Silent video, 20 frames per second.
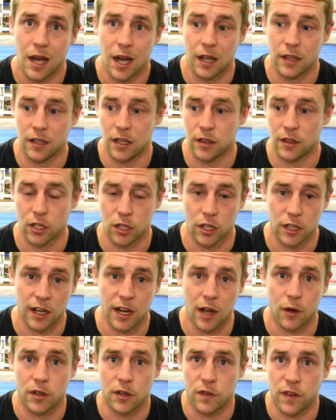And then they're learning
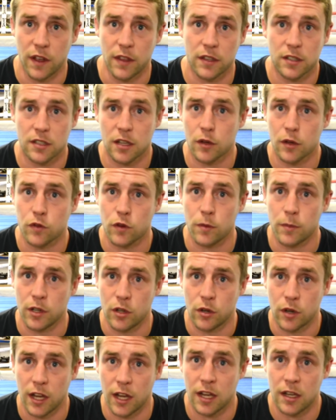how to defend themselves from a
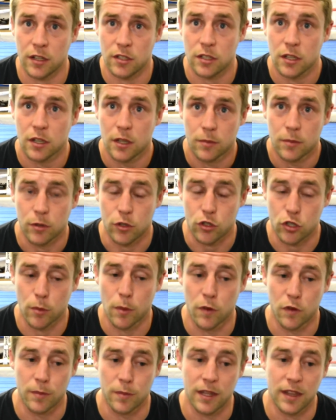young age. But
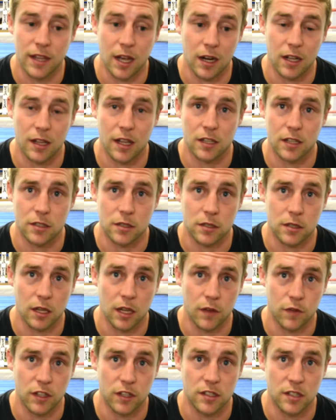some of them in that class,
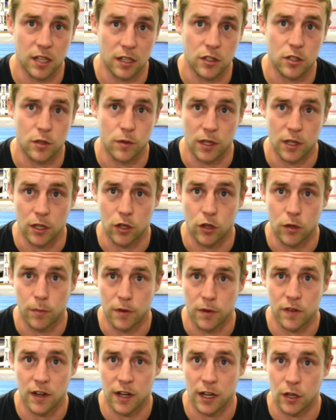if they stick to it, they could
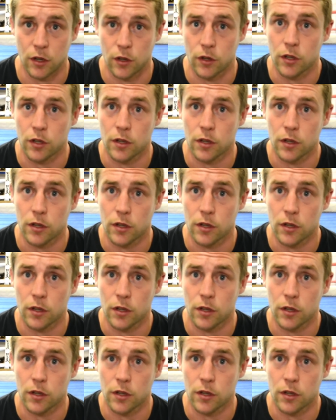be very good.